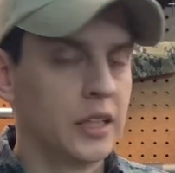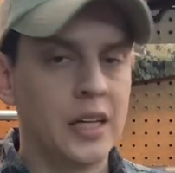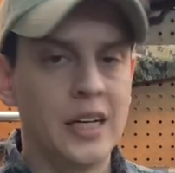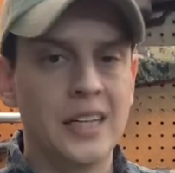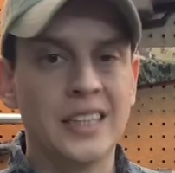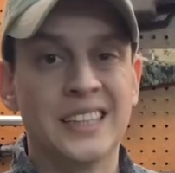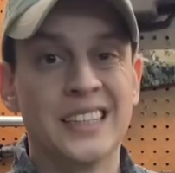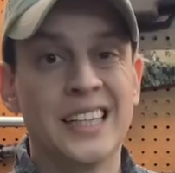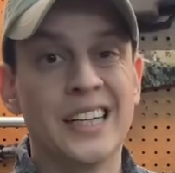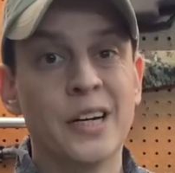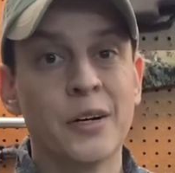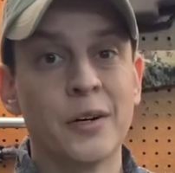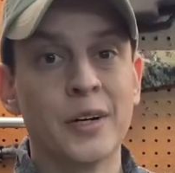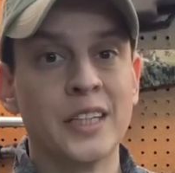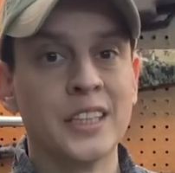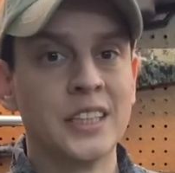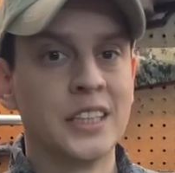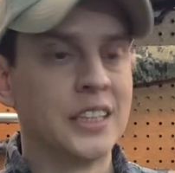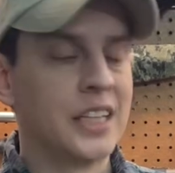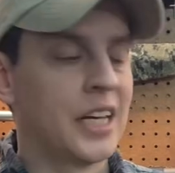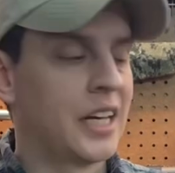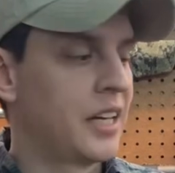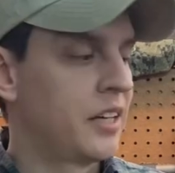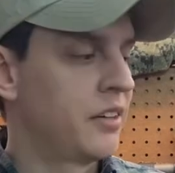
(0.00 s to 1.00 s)
It's hearing
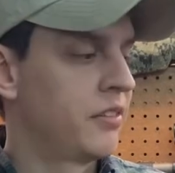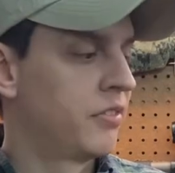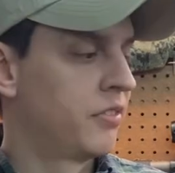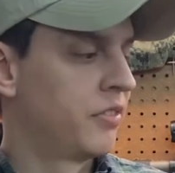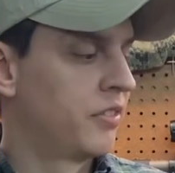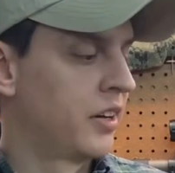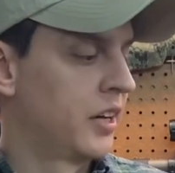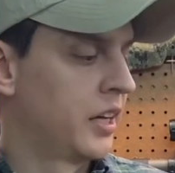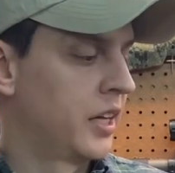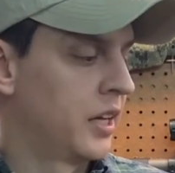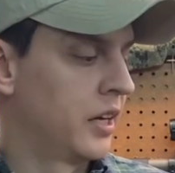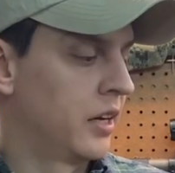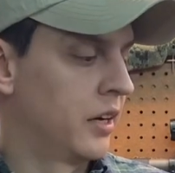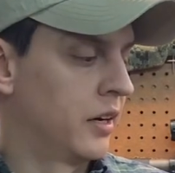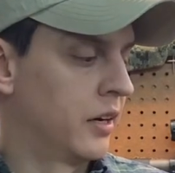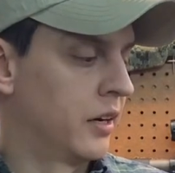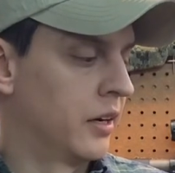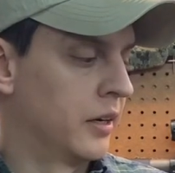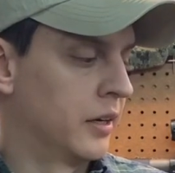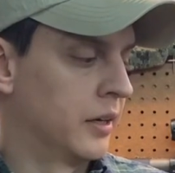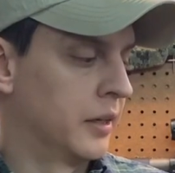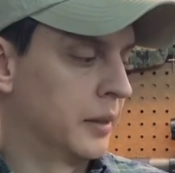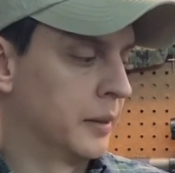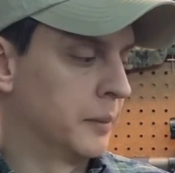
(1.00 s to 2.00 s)
safe,
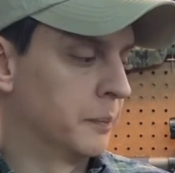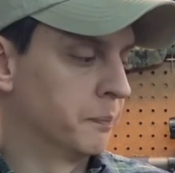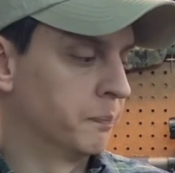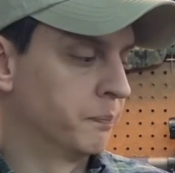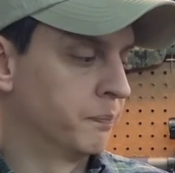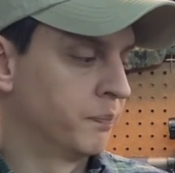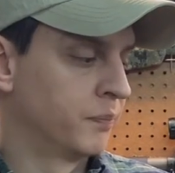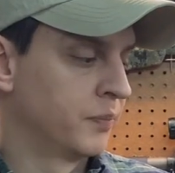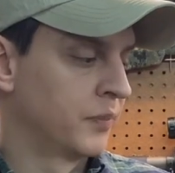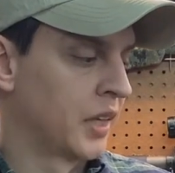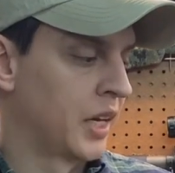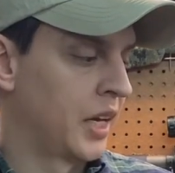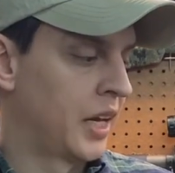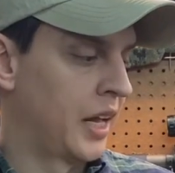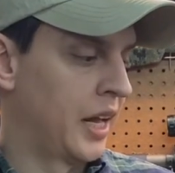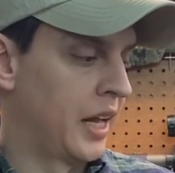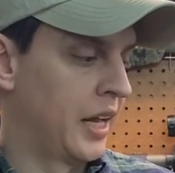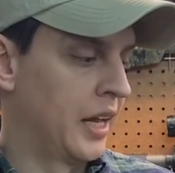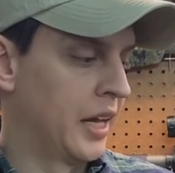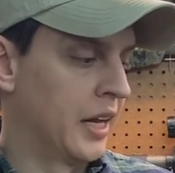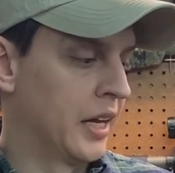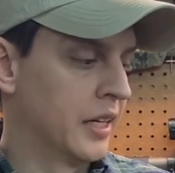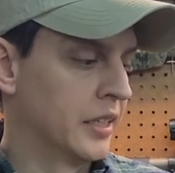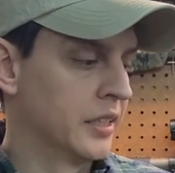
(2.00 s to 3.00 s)

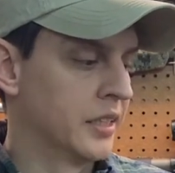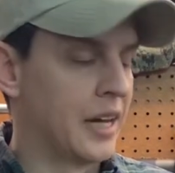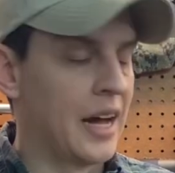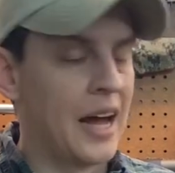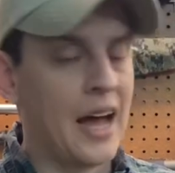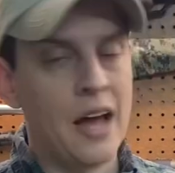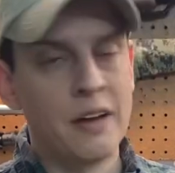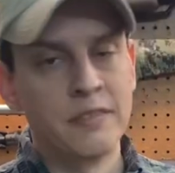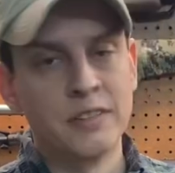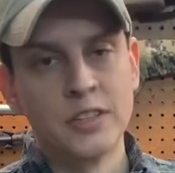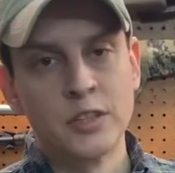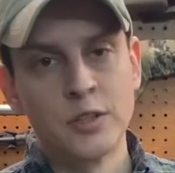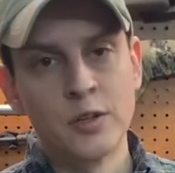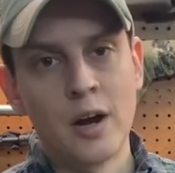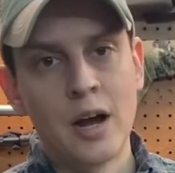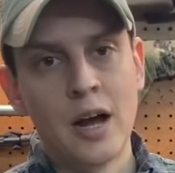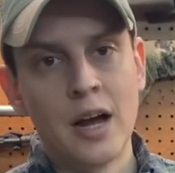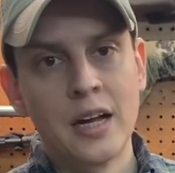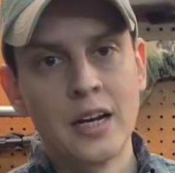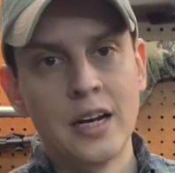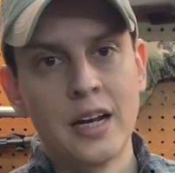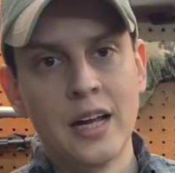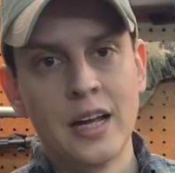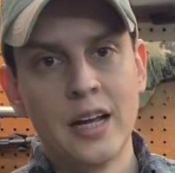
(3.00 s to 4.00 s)
and I haven't
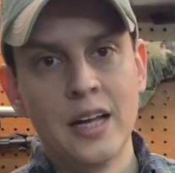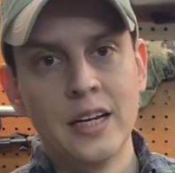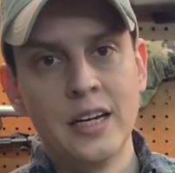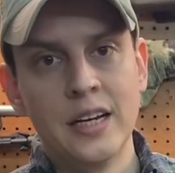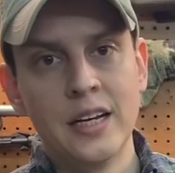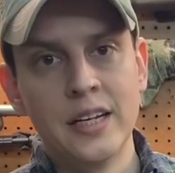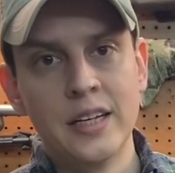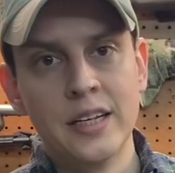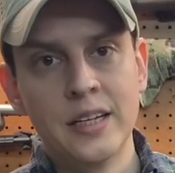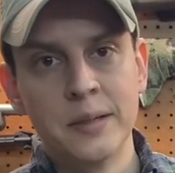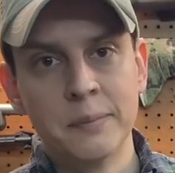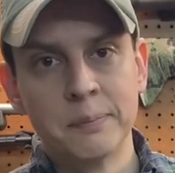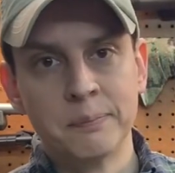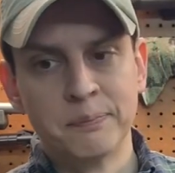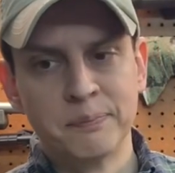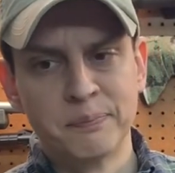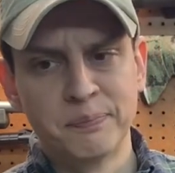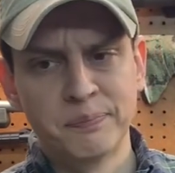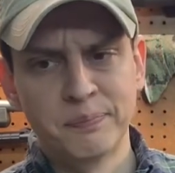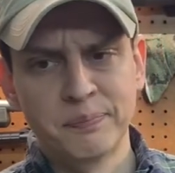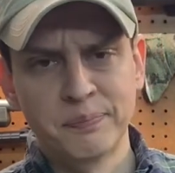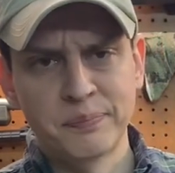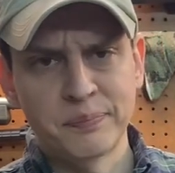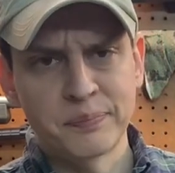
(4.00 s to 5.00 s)
tried any
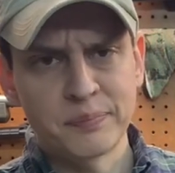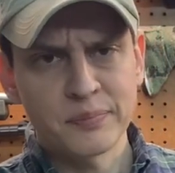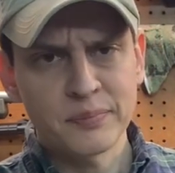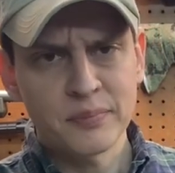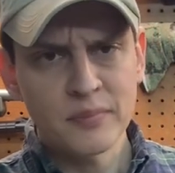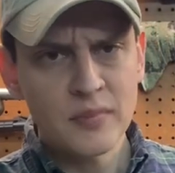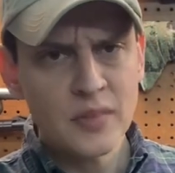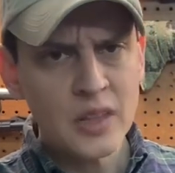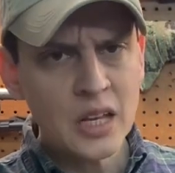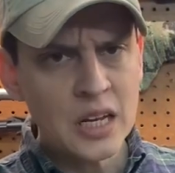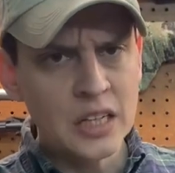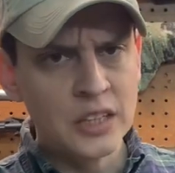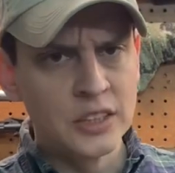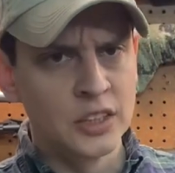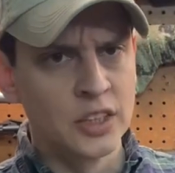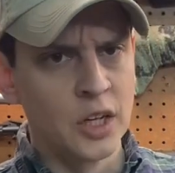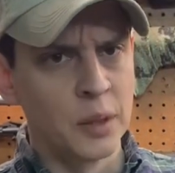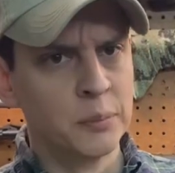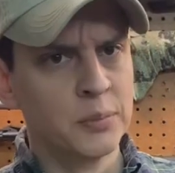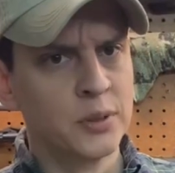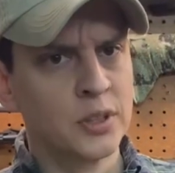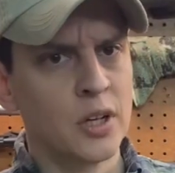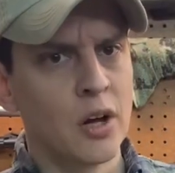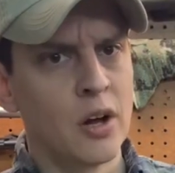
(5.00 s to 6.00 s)

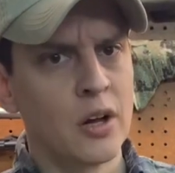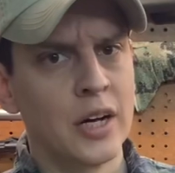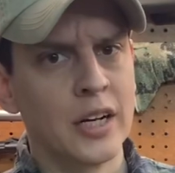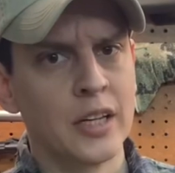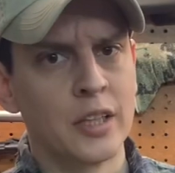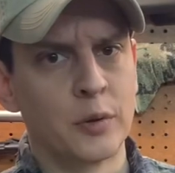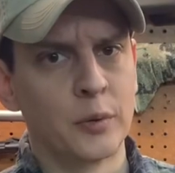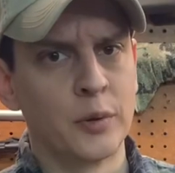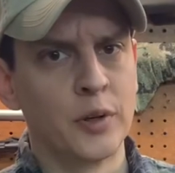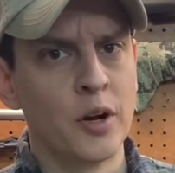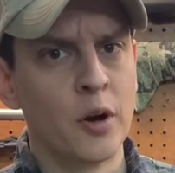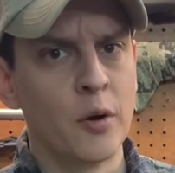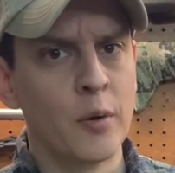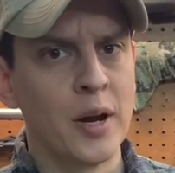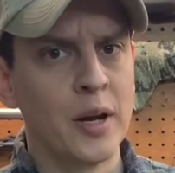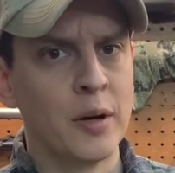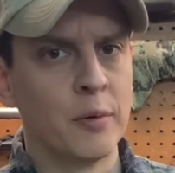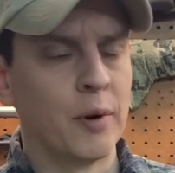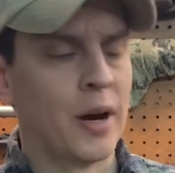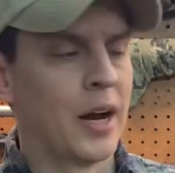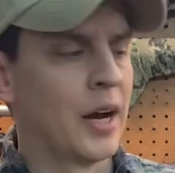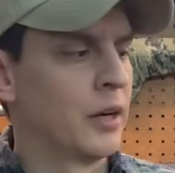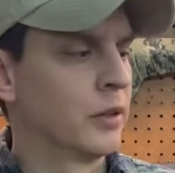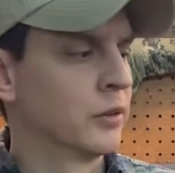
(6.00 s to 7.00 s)
subsonic 308
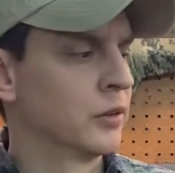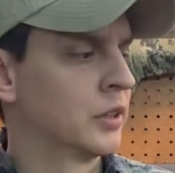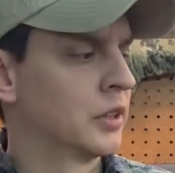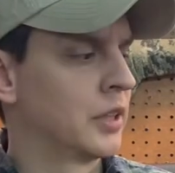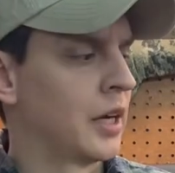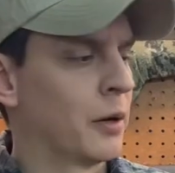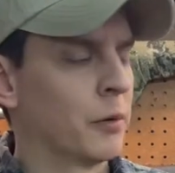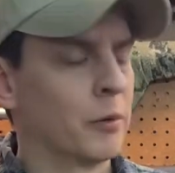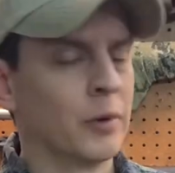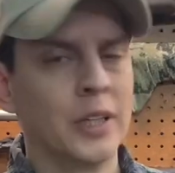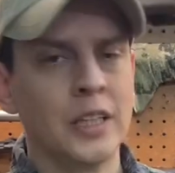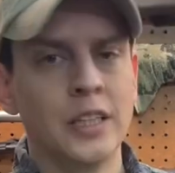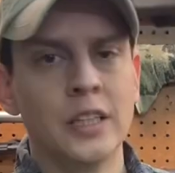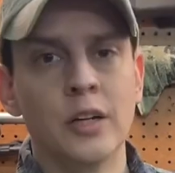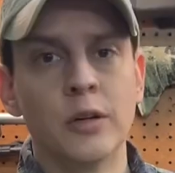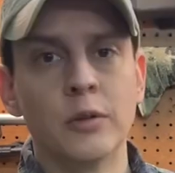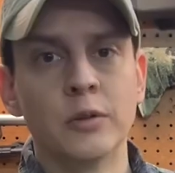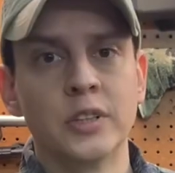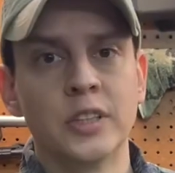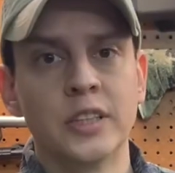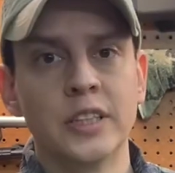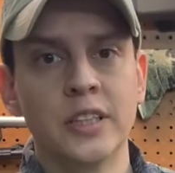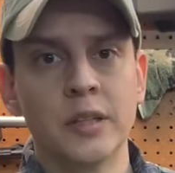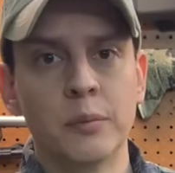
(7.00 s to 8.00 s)
rounds. I really
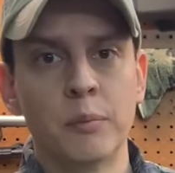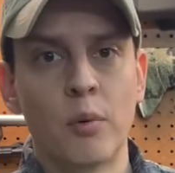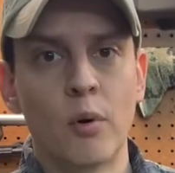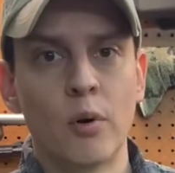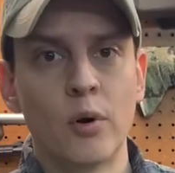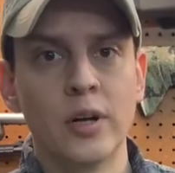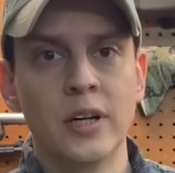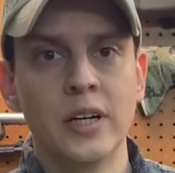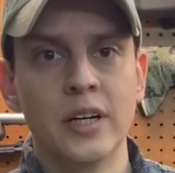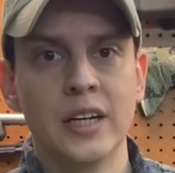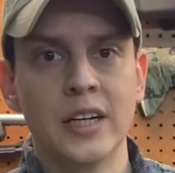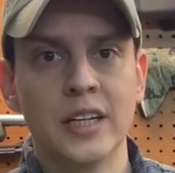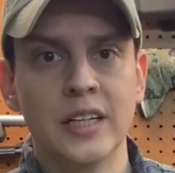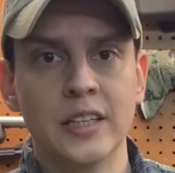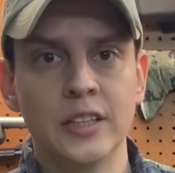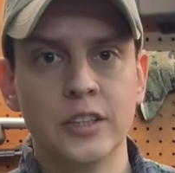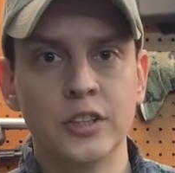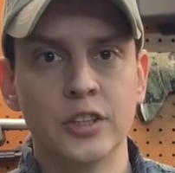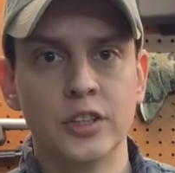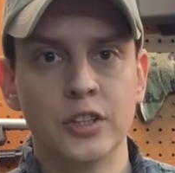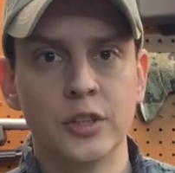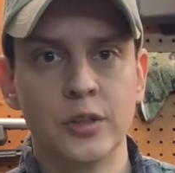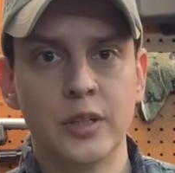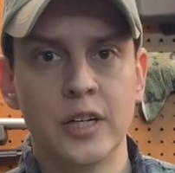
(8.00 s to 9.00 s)
don't see the point in
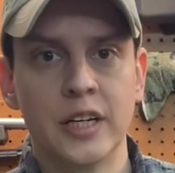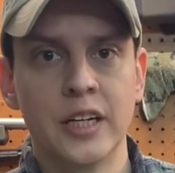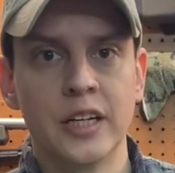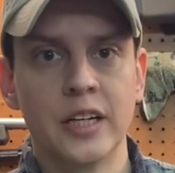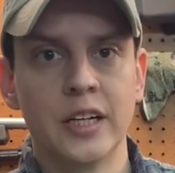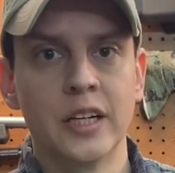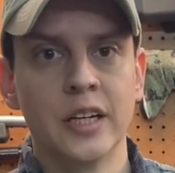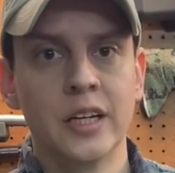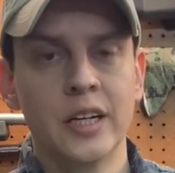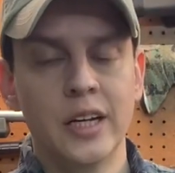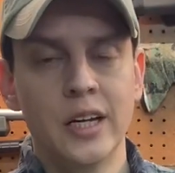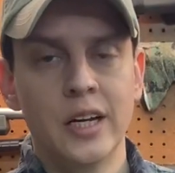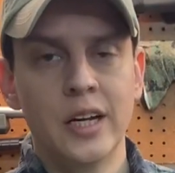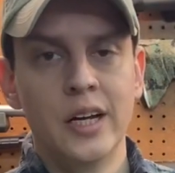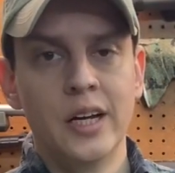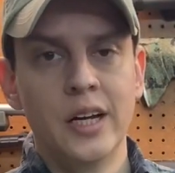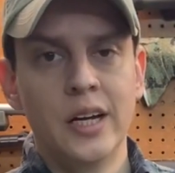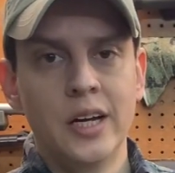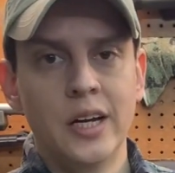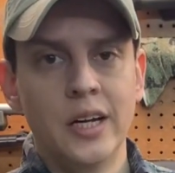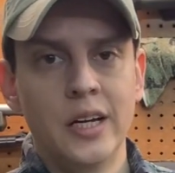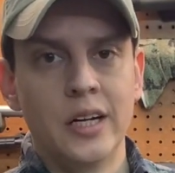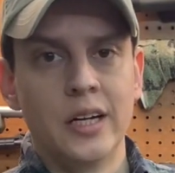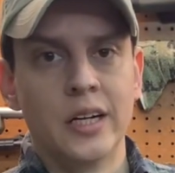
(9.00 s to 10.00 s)
shooting
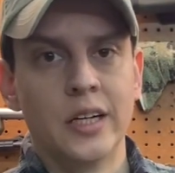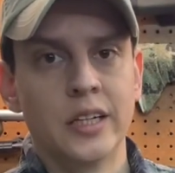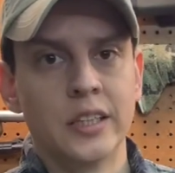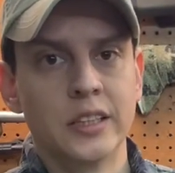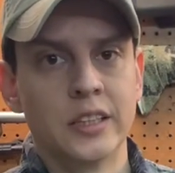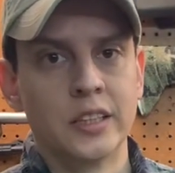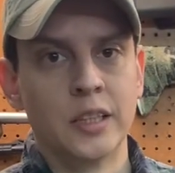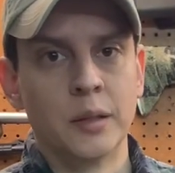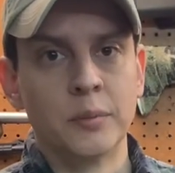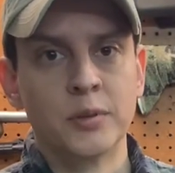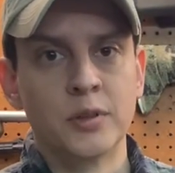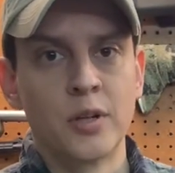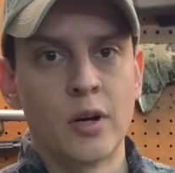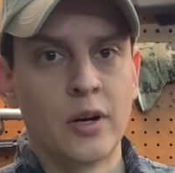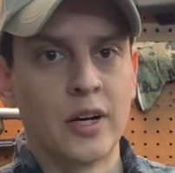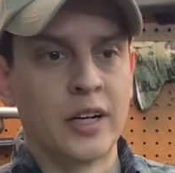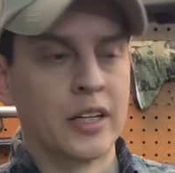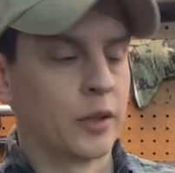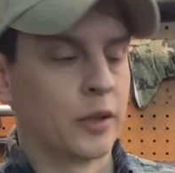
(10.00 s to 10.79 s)
subsonic